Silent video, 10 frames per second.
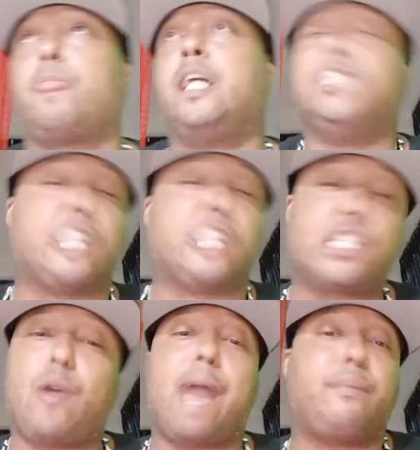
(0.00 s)
Just so
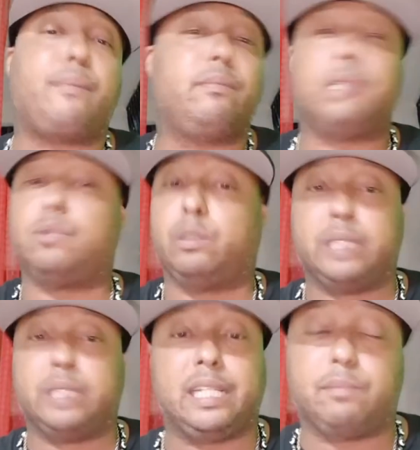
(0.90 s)
happened we were
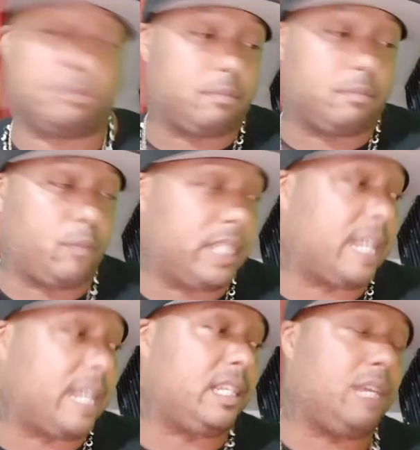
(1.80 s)
deep. We 10
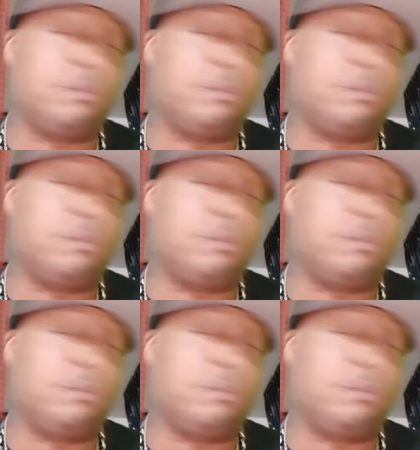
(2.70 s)
deep.